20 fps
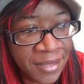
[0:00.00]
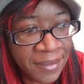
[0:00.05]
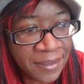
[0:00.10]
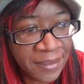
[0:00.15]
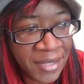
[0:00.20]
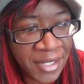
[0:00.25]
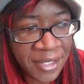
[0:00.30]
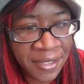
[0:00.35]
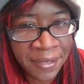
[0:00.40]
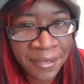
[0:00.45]

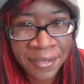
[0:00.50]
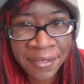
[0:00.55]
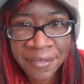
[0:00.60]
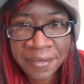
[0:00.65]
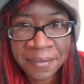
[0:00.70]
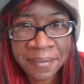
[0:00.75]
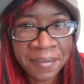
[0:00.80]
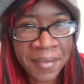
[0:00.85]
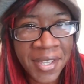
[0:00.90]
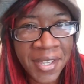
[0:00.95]
If
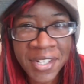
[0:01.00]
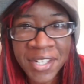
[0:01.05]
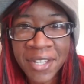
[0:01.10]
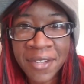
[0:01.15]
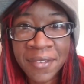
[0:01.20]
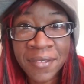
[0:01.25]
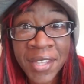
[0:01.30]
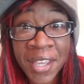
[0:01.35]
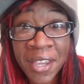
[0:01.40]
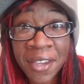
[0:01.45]
any
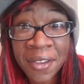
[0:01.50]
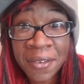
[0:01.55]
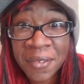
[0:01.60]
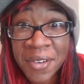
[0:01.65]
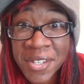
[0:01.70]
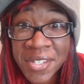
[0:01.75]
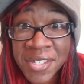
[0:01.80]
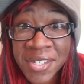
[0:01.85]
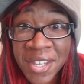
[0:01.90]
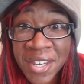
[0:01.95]
of that
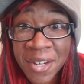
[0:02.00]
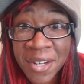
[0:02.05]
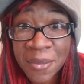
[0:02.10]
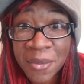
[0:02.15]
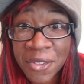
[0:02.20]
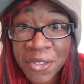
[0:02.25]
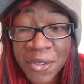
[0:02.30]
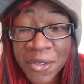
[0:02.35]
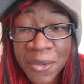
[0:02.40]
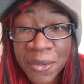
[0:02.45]
resonated
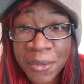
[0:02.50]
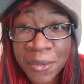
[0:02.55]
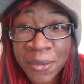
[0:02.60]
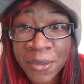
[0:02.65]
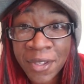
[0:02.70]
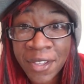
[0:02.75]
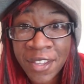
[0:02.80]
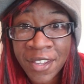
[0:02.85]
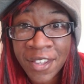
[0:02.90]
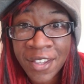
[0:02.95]
with you,
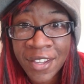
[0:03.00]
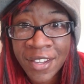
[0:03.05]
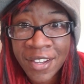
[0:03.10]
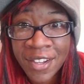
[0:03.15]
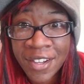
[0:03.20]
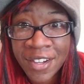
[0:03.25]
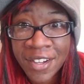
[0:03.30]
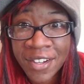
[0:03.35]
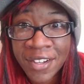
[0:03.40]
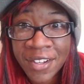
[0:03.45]

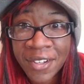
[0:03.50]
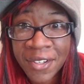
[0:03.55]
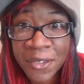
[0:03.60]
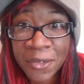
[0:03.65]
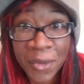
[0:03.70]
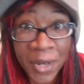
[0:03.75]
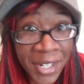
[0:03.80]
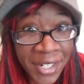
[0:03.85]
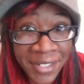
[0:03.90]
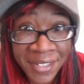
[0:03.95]

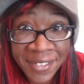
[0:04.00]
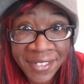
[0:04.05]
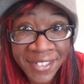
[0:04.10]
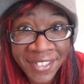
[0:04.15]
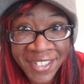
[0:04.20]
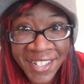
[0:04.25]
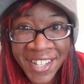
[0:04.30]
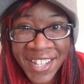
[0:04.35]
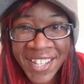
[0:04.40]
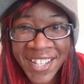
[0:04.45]
great.
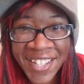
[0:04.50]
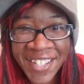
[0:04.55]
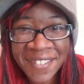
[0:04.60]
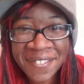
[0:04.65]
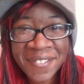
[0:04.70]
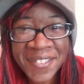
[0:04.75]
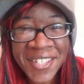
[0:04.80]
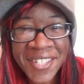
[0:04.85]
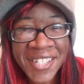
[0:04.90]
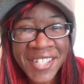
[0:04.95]

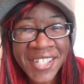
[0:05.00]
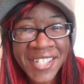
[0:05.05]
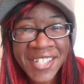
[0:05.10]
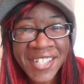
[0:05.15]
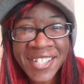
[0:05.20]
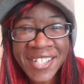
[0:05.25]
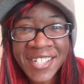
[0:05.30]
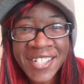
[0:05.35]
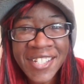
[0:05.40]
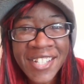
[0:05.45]
If
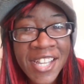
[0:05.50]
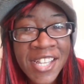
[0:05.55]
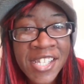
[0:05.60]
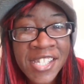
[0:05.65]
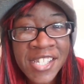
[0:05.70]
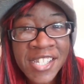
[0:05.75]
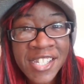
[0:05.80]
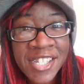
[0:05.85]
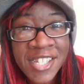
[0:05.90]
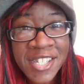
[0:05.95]
it
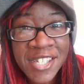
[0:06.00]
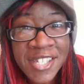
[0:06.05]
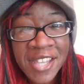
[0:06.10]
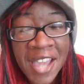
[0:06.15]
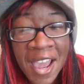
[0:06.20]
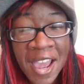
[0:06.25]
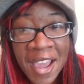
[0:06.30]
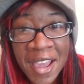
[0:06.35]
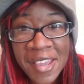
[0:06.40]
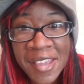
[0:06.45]
doesn't,
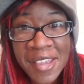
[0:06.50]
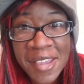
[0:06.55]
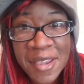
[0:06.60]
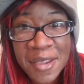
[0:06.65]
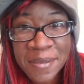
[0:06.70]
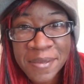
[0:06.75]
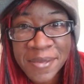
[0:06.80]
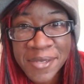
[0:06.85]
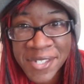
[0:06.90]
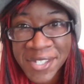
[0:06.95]
I
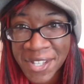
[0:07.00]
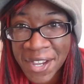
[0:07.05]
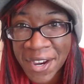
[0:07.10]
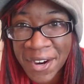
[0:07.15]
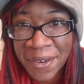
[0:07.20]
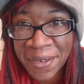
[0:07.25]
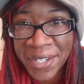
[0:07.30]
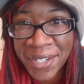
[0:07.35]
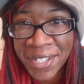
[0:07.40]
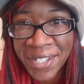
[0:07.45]
am
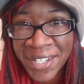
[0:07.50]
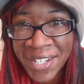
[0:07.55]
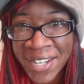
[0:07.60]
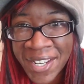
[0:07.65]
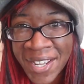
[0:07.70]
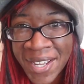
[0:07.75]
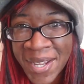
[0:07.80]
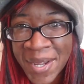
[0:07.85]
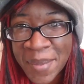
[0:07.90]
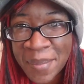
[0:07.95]
sorry.
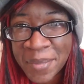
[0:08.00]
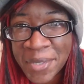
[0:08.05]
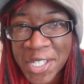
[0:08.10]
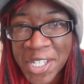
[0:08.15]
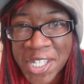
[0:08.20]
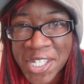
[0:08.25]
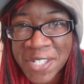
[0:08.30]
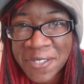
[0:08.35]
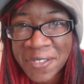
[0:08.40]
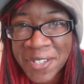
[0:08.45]

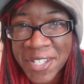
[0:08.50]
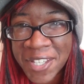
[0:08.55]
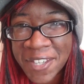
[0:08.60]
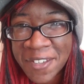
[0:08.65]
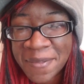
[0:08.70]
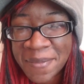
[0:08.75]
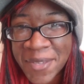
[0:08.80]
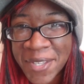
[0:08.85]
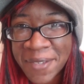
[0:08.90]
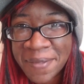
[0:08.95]
Please forgive
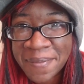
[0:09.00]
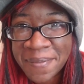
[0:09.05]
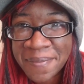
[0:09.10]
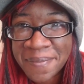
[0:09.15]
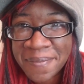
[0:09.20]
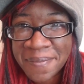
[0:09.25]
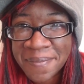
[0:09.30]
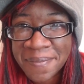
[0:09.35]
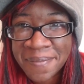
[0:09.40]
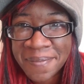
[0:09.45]
me.
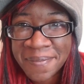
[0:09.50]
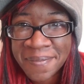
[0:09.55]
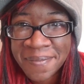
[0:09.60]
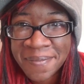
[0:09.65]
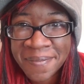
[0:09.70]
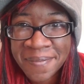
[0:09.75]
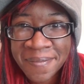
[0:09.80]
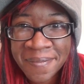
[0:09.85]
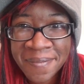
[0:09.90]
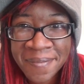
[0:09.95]

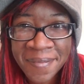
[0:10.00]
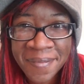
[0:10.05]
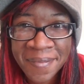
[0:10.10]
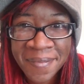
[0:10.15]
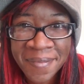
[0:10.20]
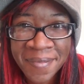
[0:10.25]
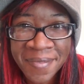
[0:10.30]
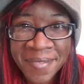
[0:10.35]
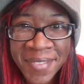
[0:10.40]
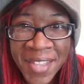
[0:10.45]

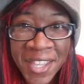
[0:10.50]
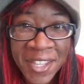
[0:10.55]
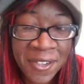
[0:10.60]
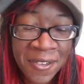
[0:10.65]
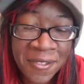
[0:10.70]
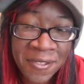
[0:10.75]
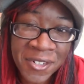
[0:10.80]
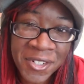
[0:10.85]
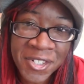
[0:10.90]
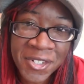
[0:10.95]
Thank you
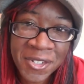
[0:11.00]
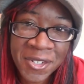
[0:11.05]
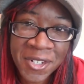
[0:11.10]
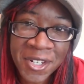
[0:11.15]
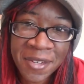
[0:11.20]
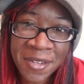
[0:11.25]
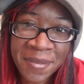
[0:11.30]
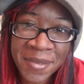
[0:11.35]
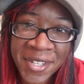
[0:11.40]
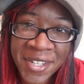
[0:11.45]
for
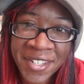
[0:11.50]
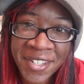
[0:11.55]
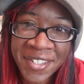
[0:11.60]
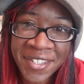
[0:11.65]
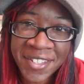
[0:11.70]
joining me.